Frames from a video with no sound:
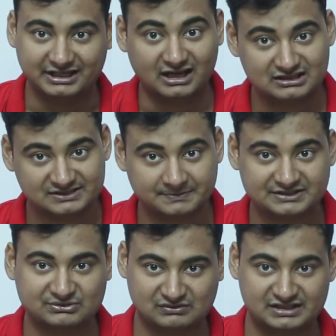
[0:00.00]
they are
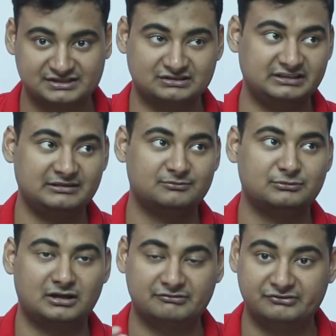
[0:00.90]
space organization, they
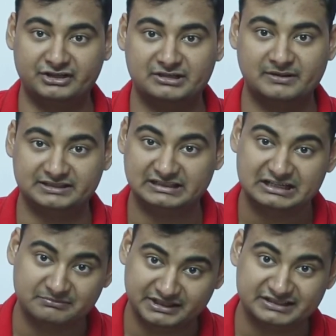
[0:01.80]
are funded by
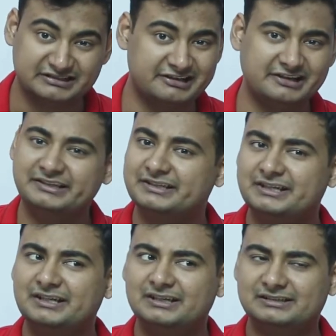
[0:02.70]
that many countries.
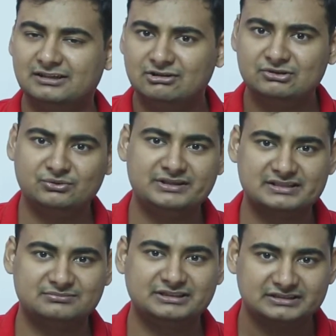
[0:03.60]
They're not doing
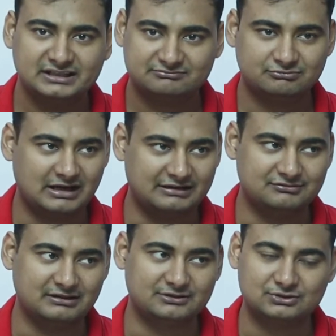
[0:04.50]
something that
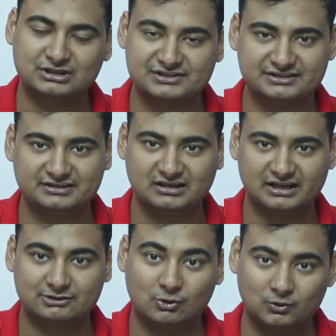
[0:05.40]
I could consider
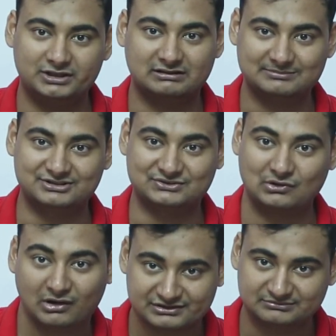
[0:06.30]
like, holy crap, this is
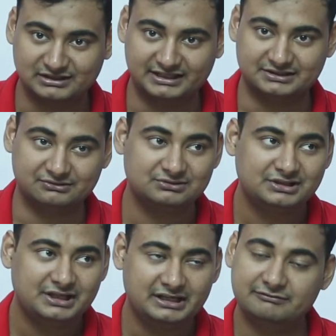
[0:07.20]
awesome. Like, you know,
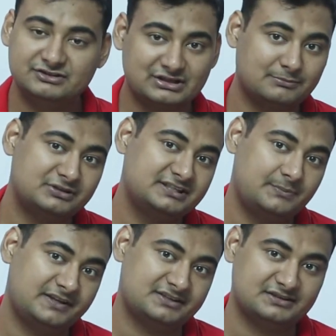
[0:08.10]
even Japanese
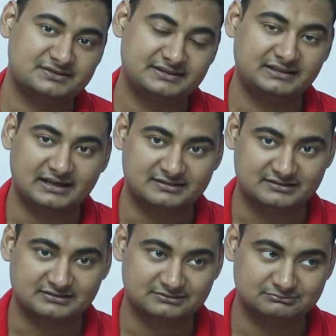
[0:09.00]
Space Agency has
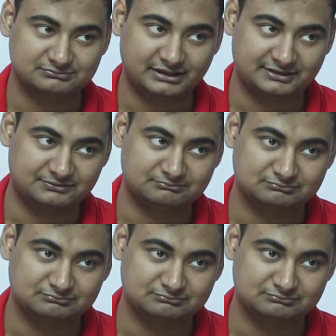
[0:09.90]
a like,